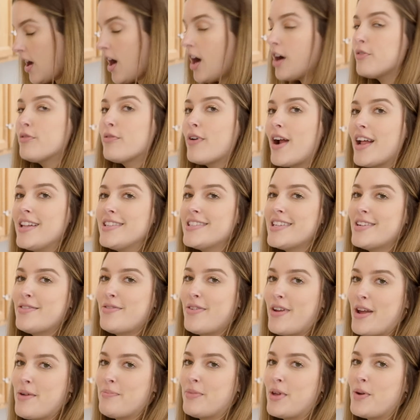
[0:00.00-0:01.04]
Our friends and
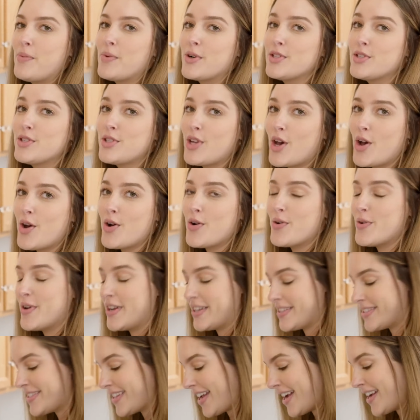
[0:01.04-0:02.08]
family were so
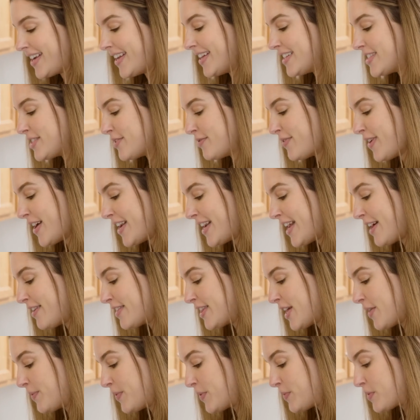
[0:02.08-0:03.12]
excited to find out
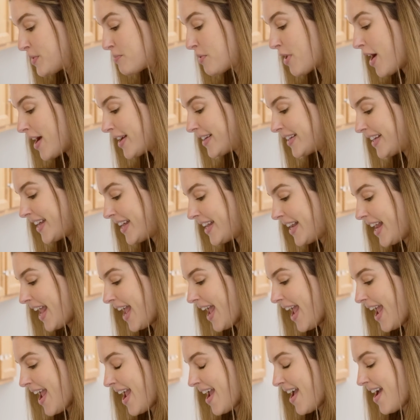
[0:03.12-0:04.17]
that we were pregnant
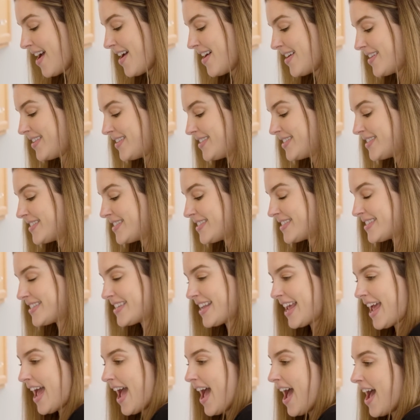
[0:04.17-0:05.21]
and
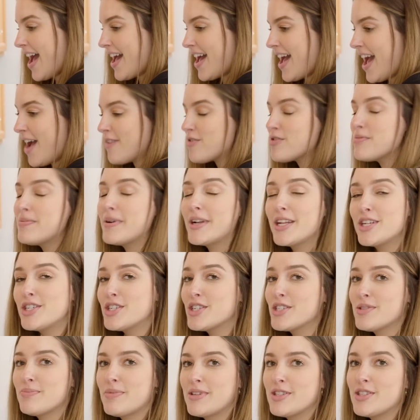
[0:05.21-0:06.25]
everybody's
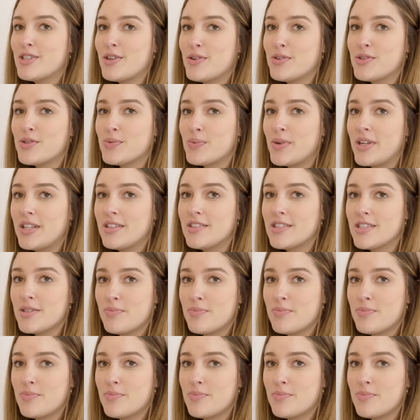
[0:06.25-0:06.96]
just been so sweet and